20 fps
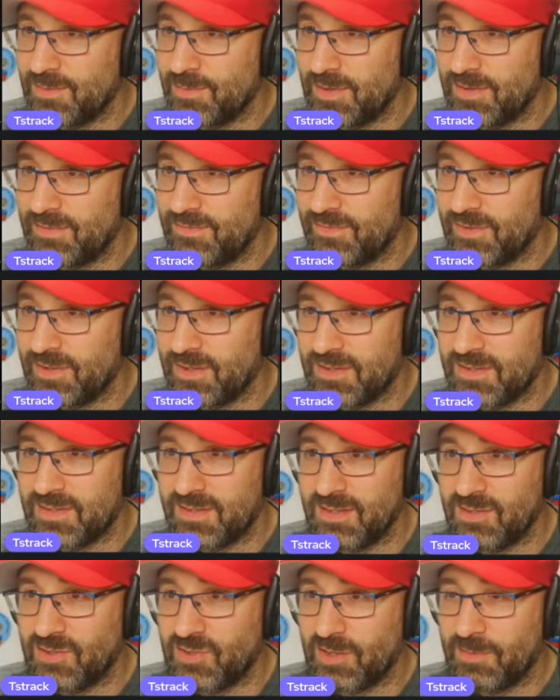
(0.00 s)
whether they had
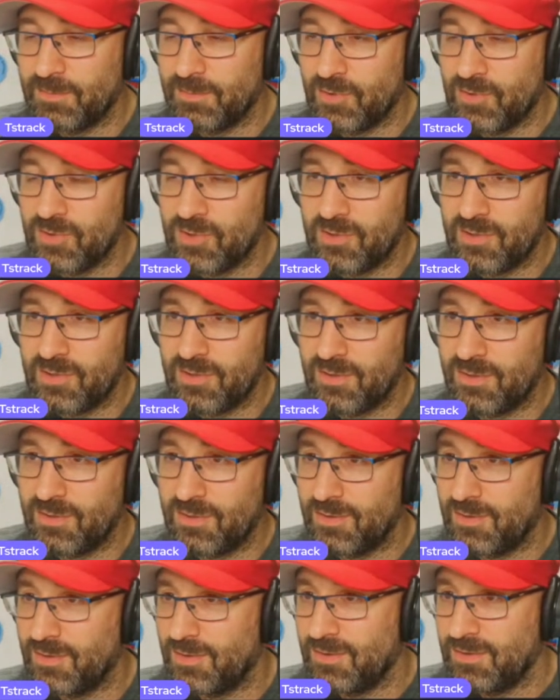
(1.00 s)
DJ Moore
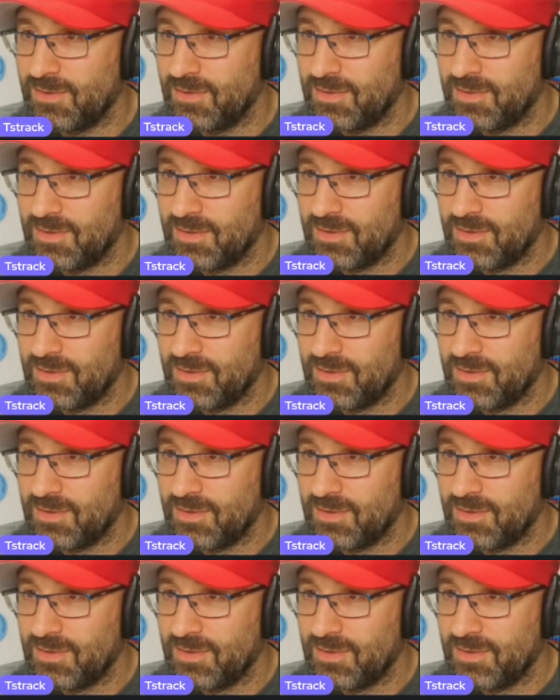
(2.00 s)
or